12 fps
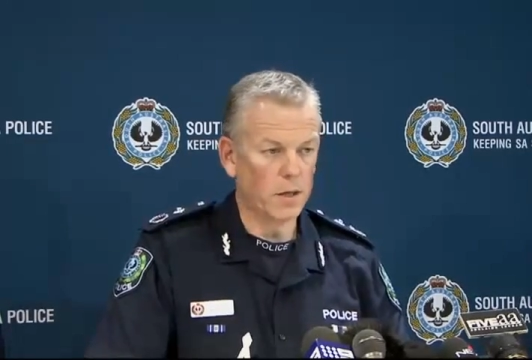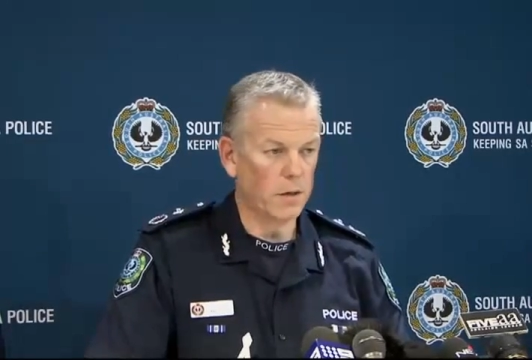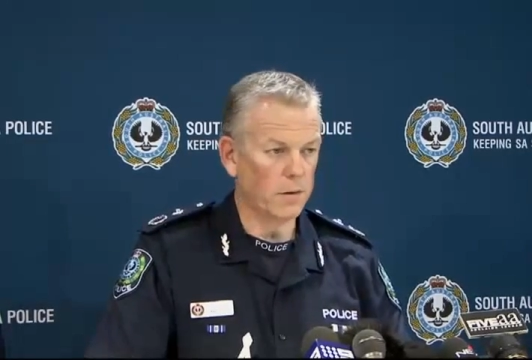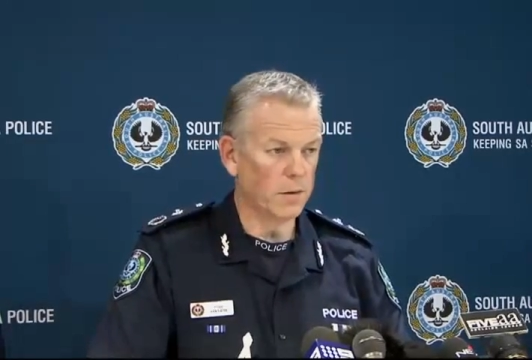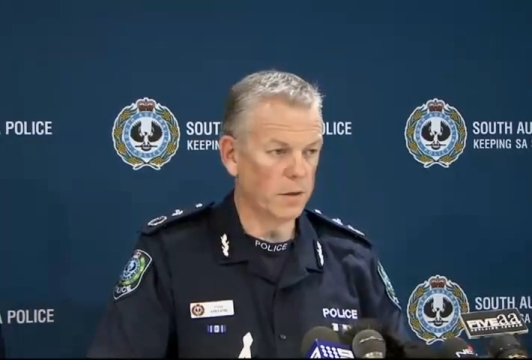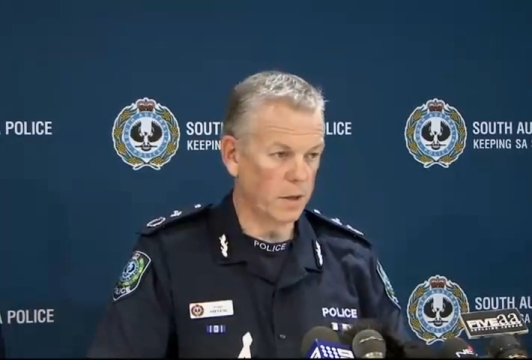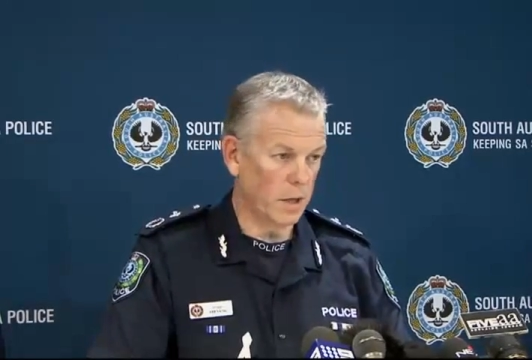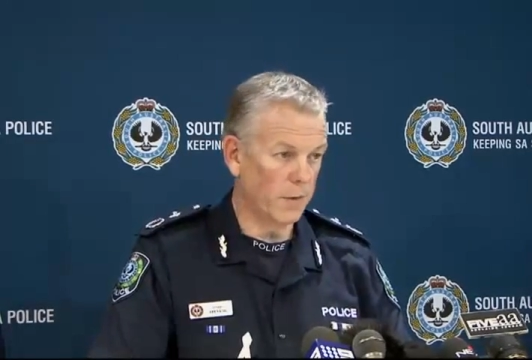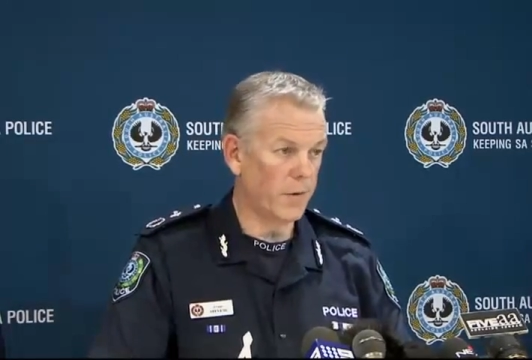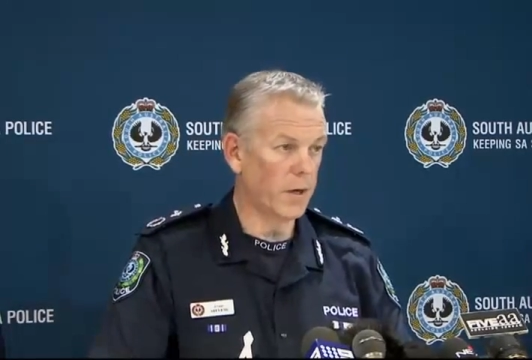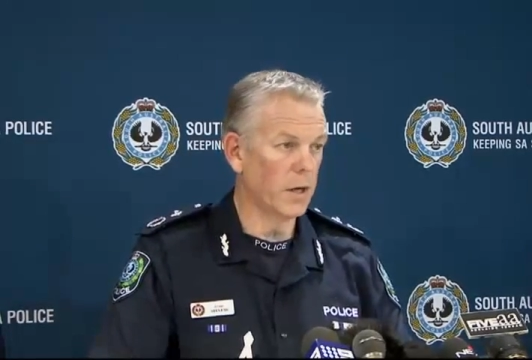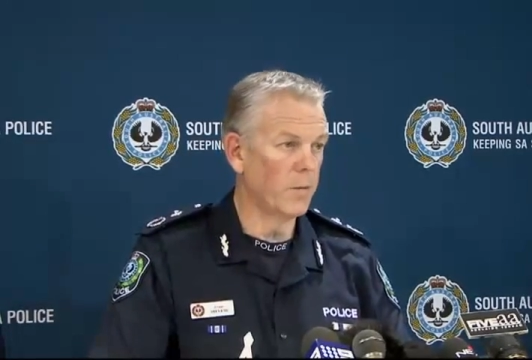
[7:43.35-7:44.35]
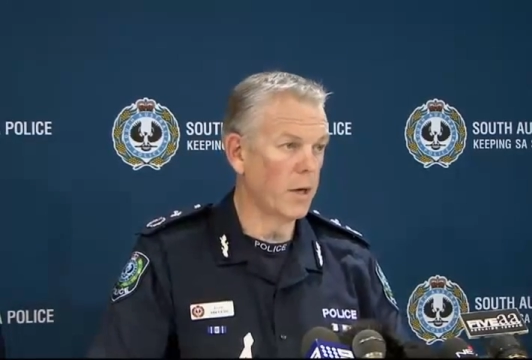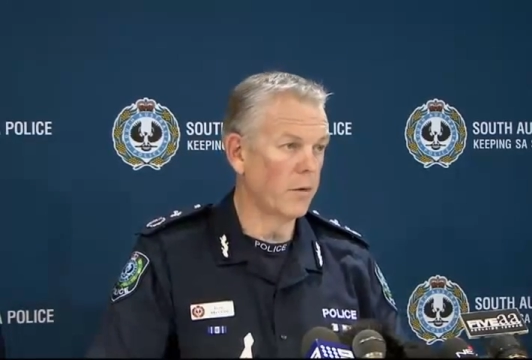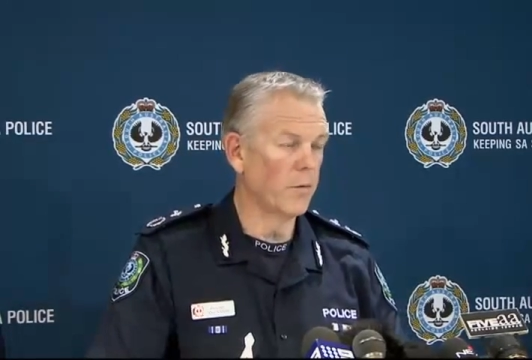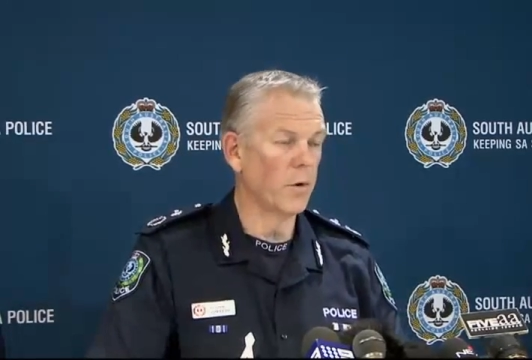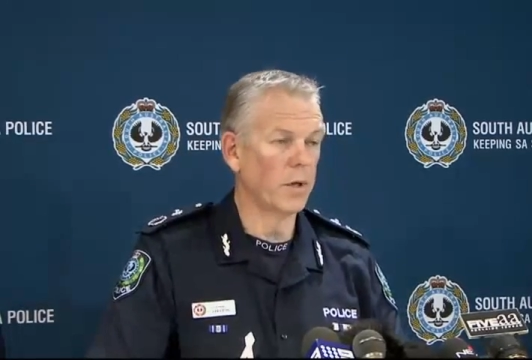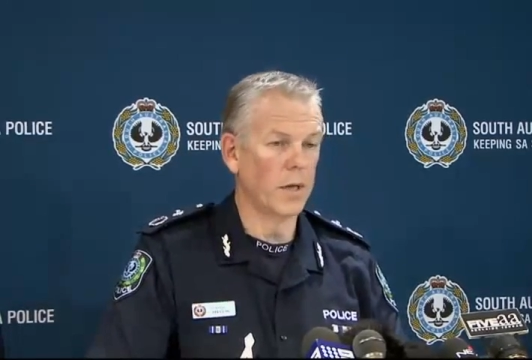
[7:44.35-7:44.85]
There is a significant amount
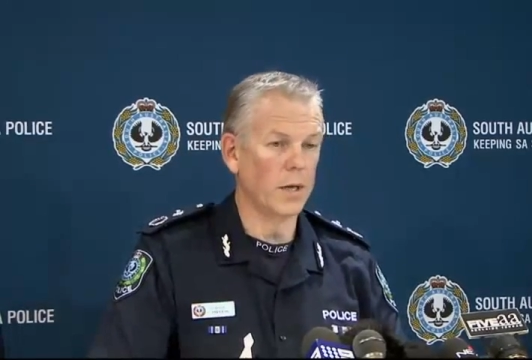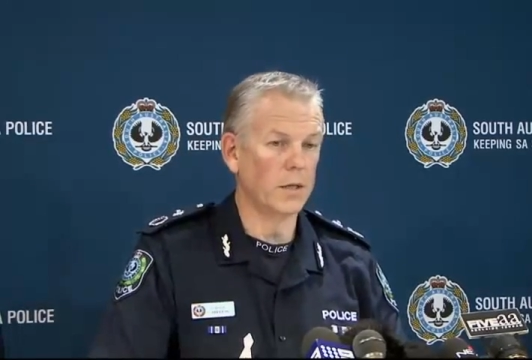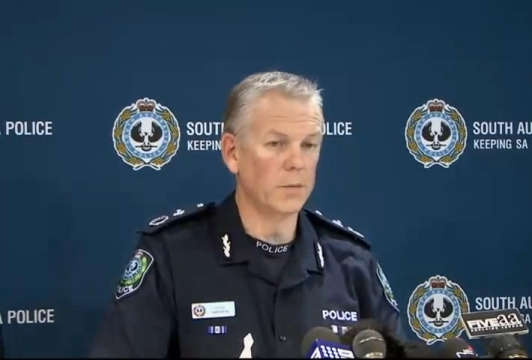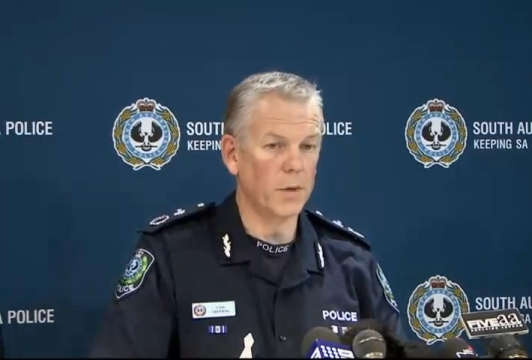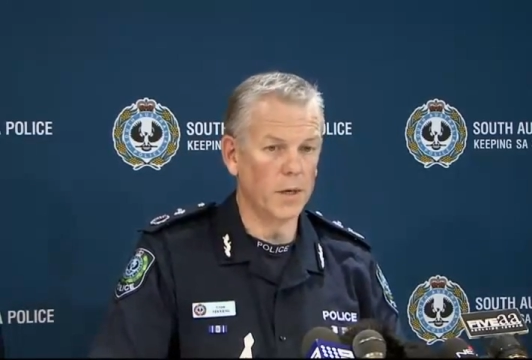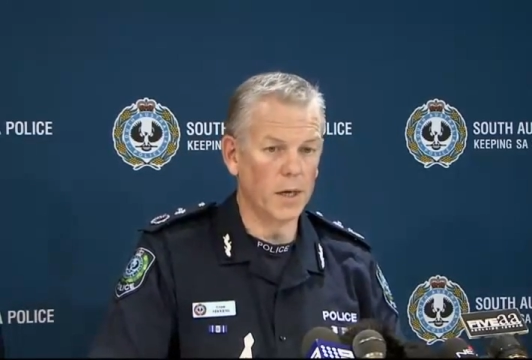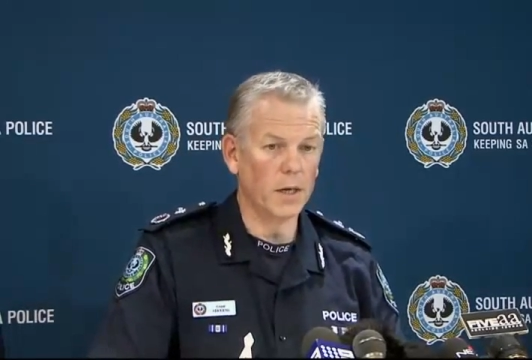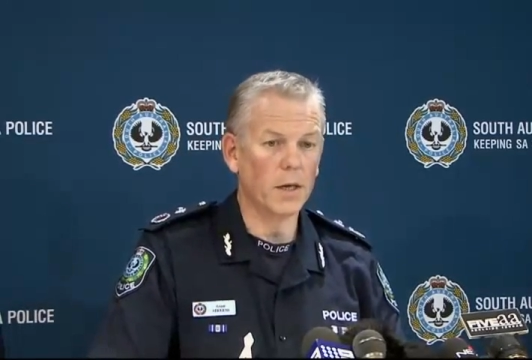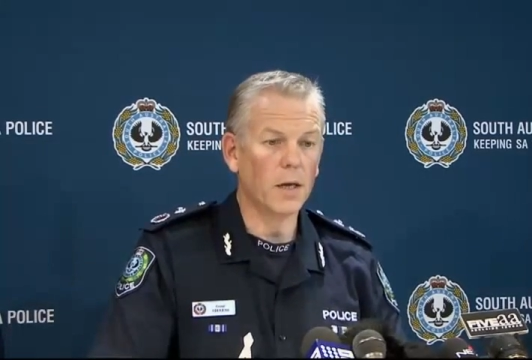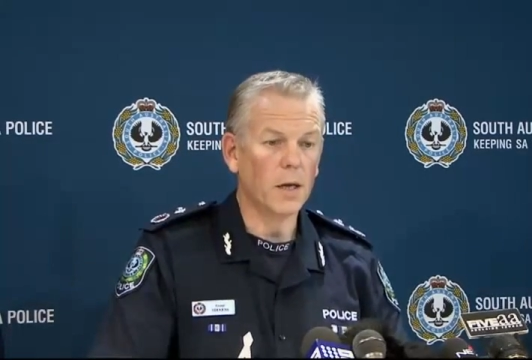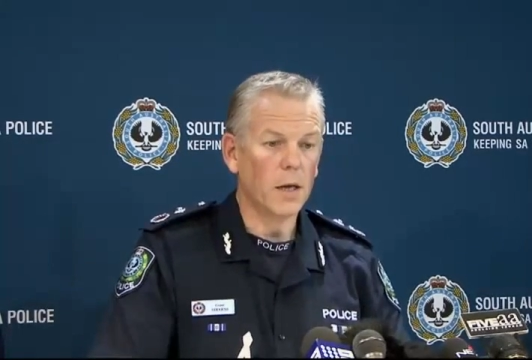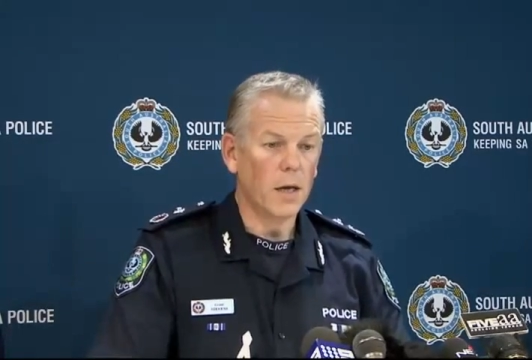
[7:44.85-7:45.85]
of work that has to be done